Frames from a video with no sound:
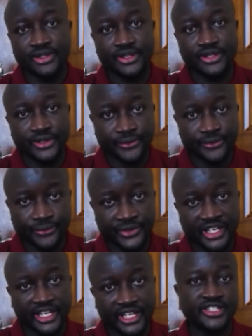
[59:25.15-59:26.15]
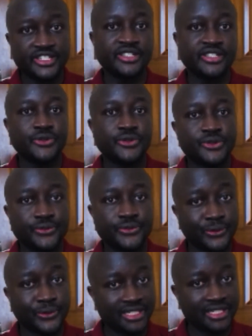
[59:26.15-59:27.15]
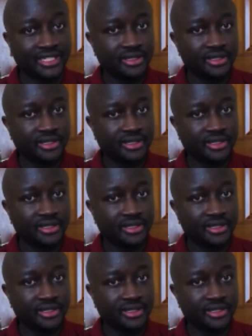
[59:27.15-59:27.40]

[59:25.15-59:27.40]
the VAT on fuel